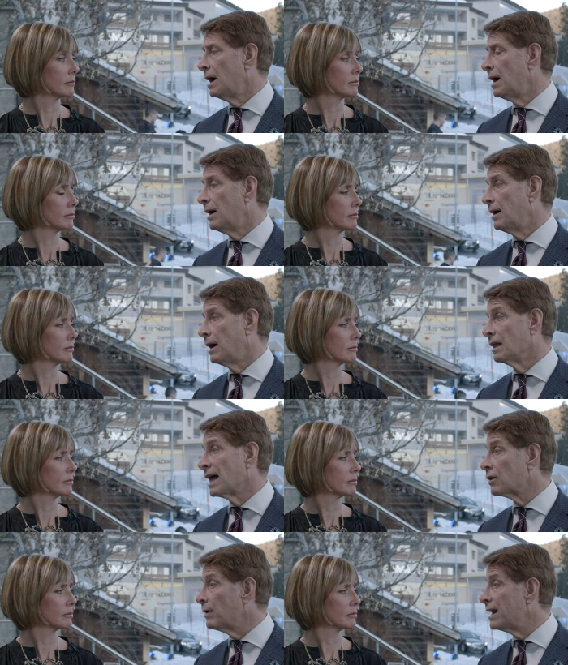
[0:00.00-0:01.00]
Speaker 1: Uh,
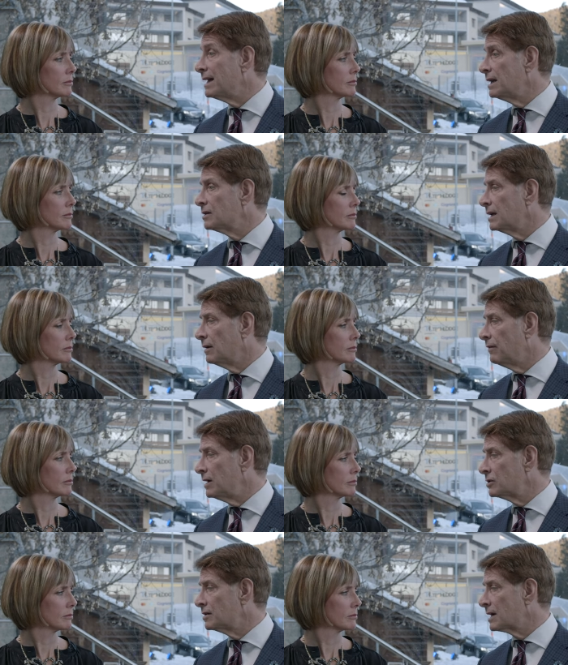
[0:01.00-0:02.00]
a lot of great ideas.
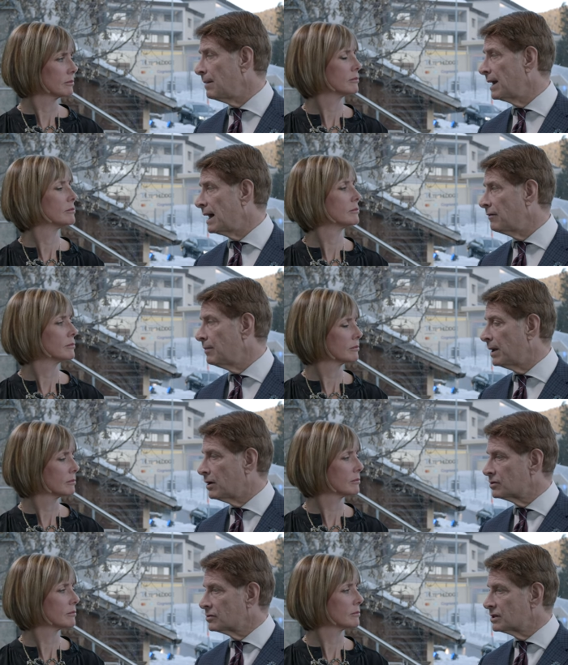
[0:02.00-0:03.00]
Innovation is coming out of it
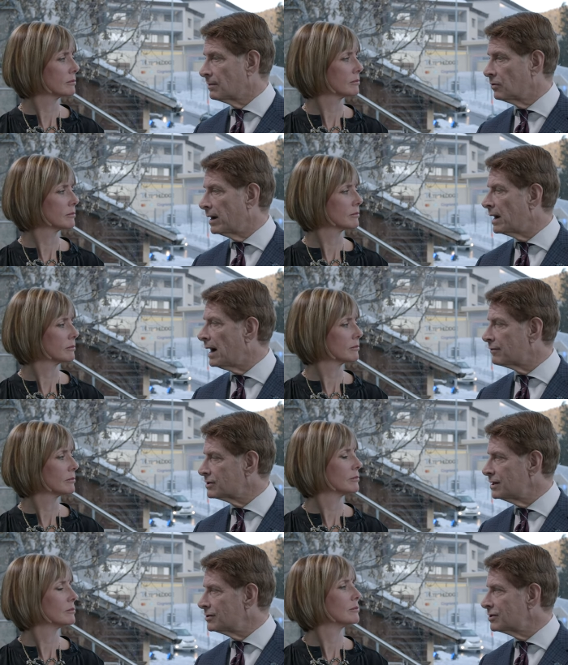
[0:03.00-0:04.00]
because there's some great
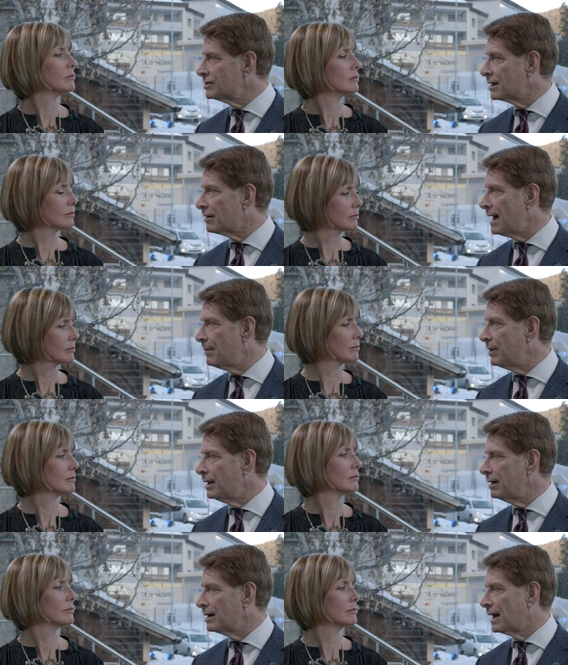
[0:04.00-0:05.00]
conversations that are hmm.
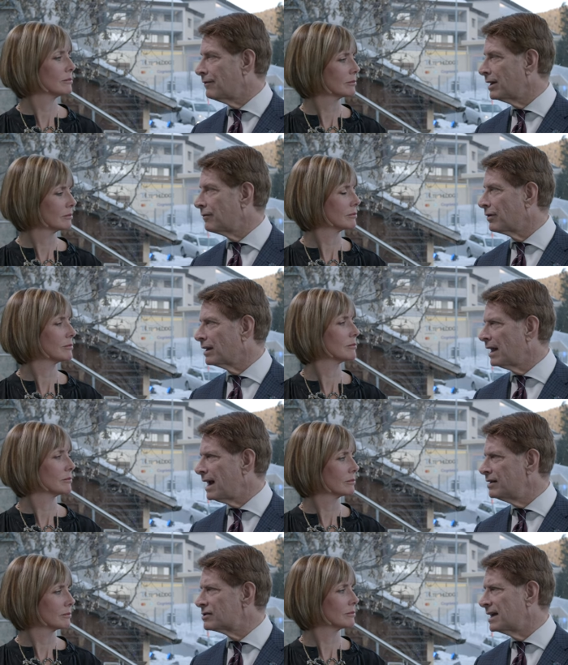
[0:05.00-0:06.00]
happening, kind of on the front
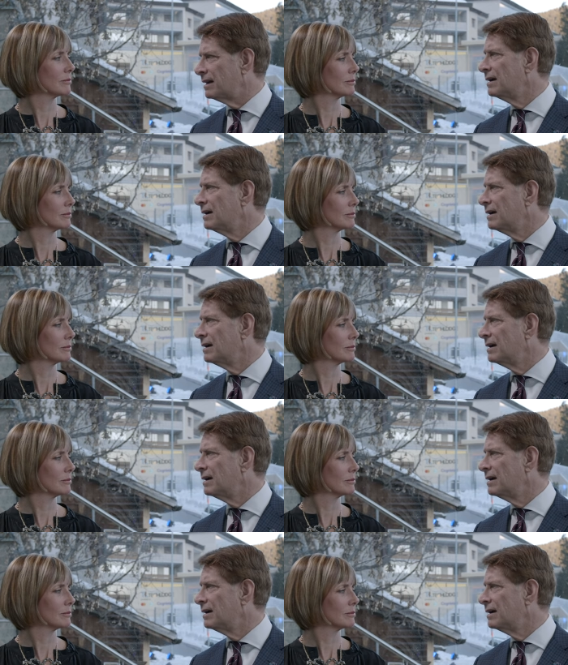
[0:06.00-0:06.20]
lines that